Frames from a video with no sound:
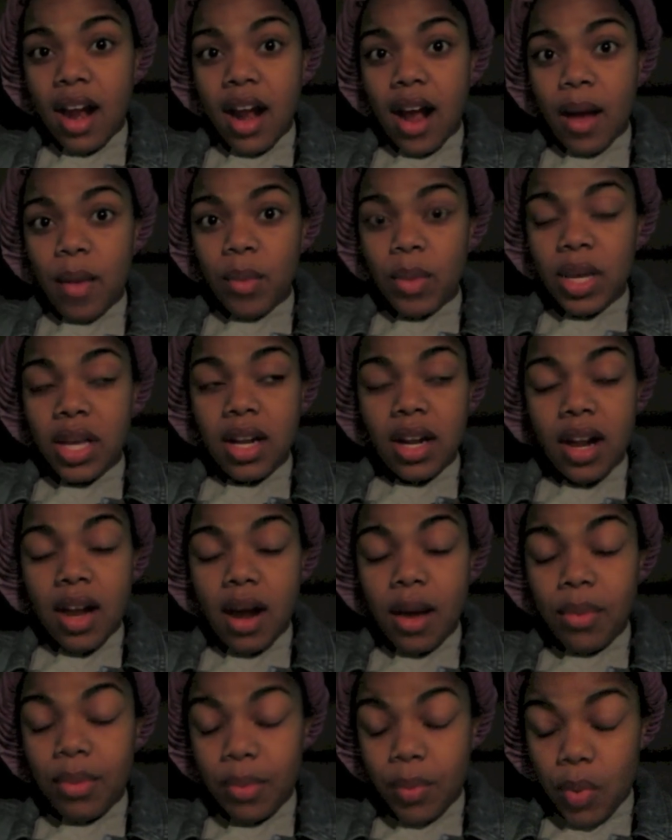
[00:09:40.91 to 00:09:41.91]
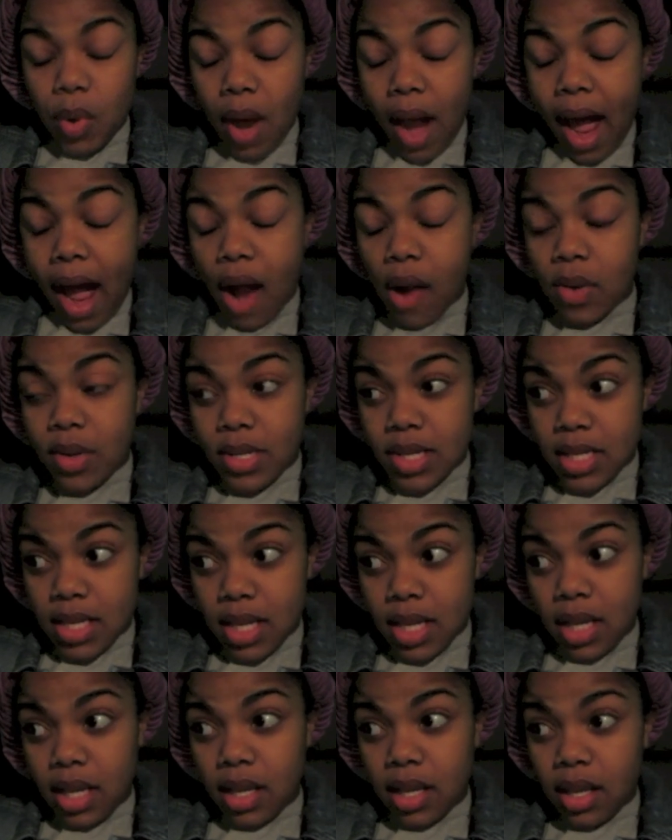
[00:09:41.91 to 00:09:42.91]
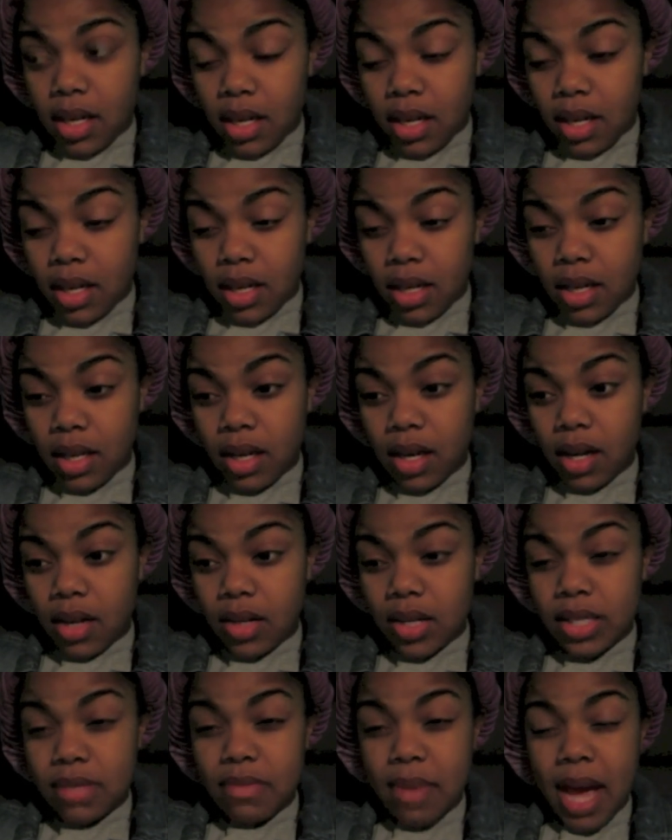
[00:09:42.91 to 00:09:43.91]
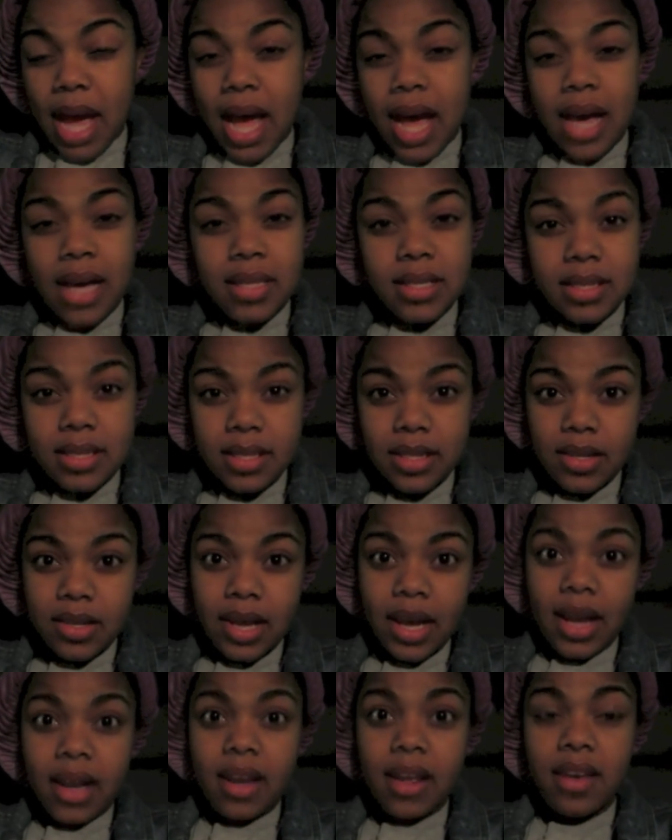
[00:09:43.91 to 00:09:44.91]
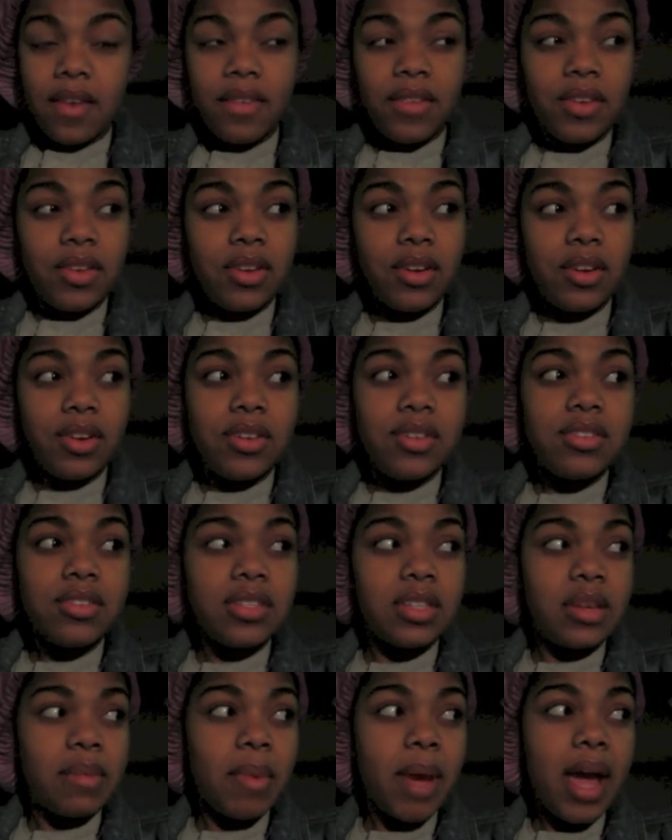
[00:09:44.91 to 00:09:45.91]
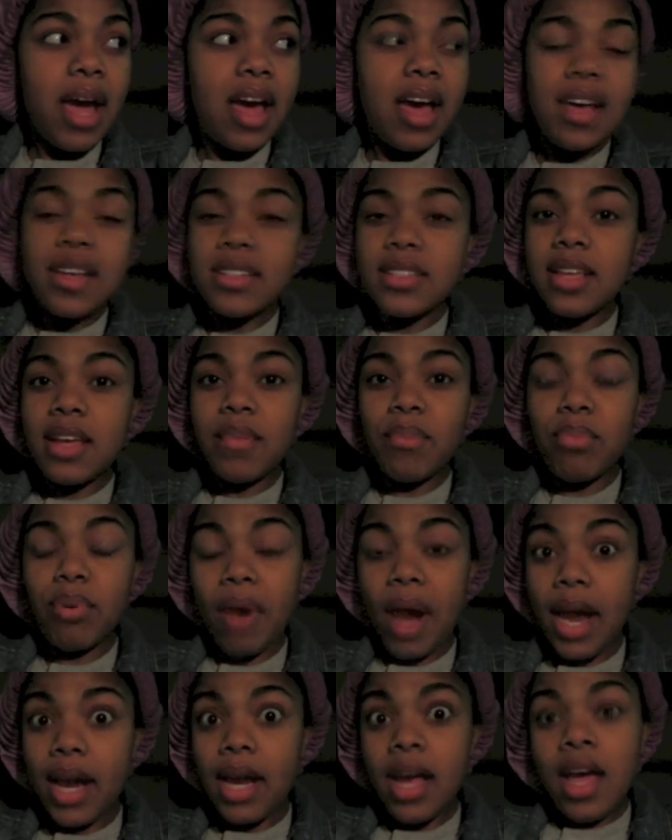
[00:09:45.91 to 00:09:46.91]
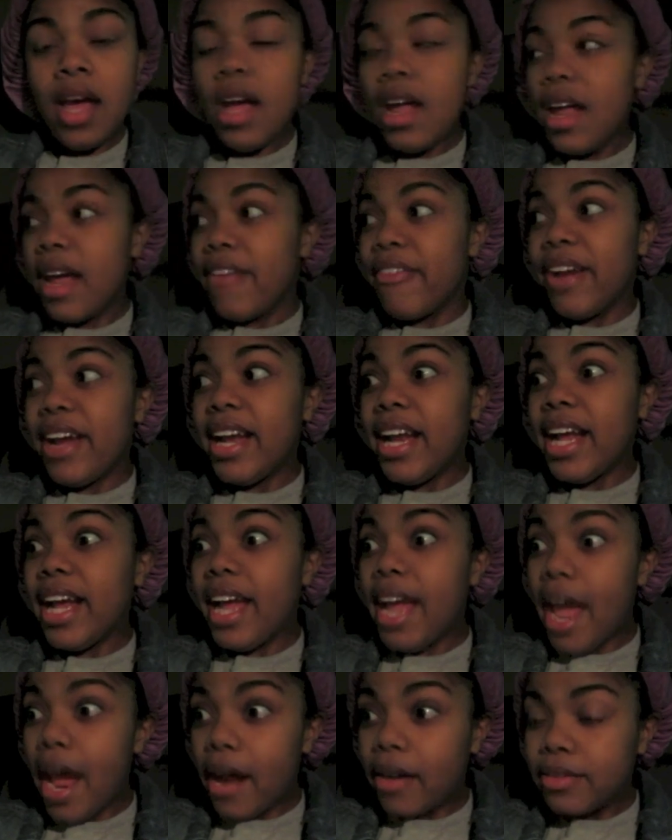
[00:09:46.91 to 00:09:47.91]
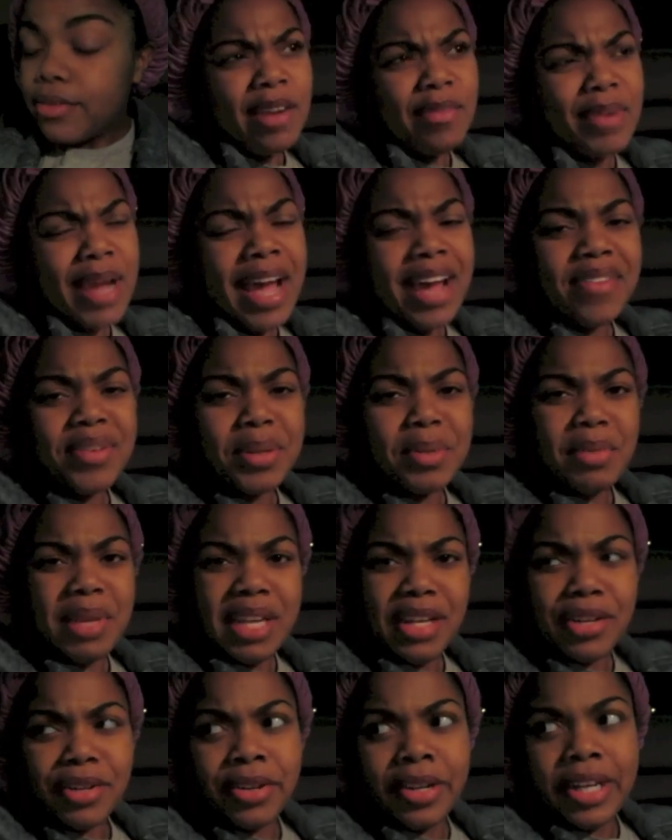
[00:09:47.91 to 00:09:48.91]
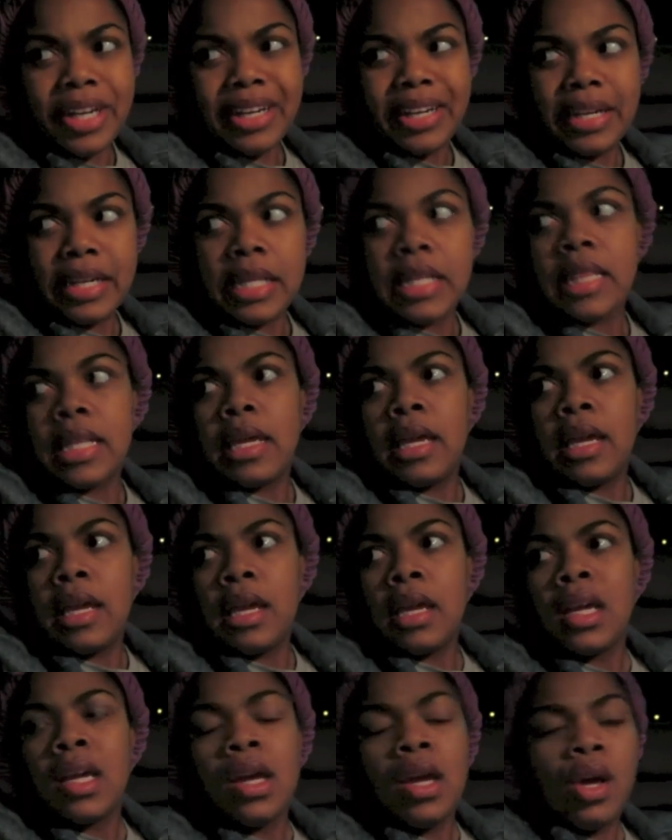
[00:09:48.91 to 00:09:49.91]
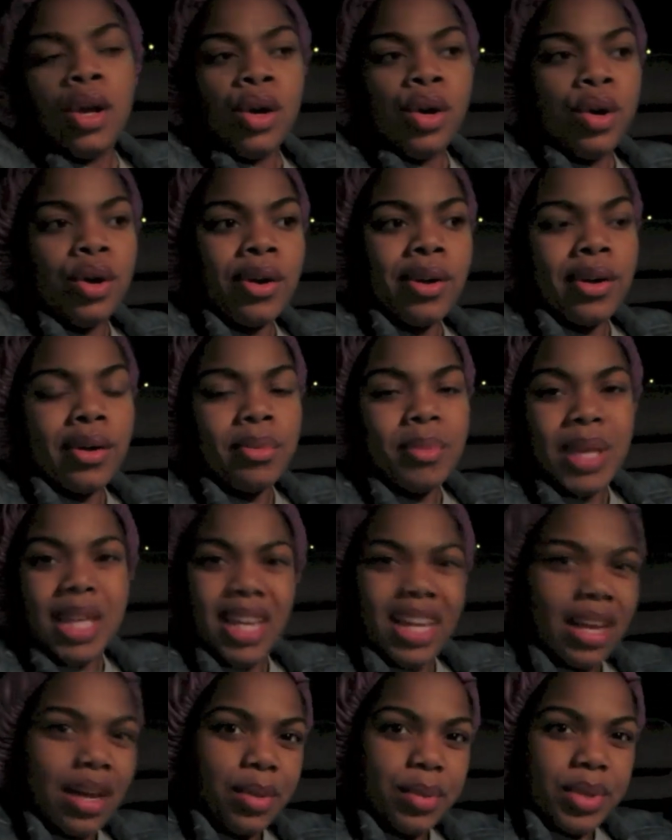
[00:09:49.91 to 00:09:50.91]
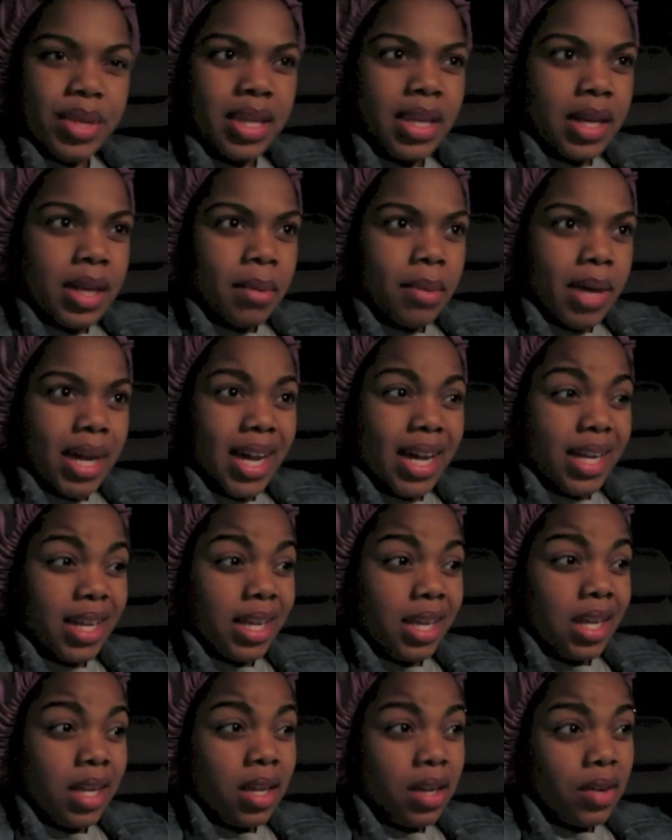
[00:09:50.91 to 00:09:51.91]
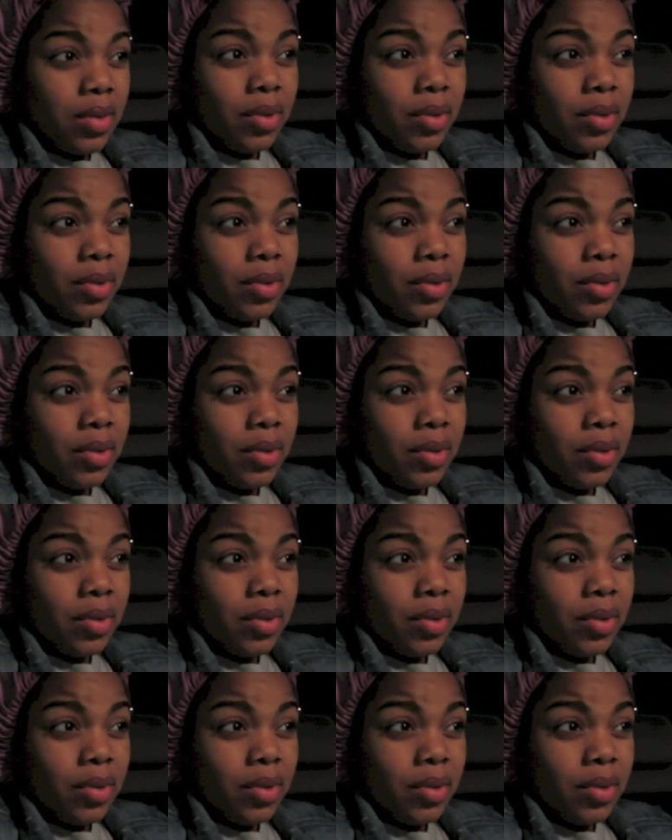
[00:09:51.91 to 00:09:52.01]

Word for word: I'm going to get a couple more hours in, you know, because my eyes are still kind of heavy. You know, usually my eyes, they bright. They ready to go. I'm not having a meet and greet or anything or meeting up with anybody.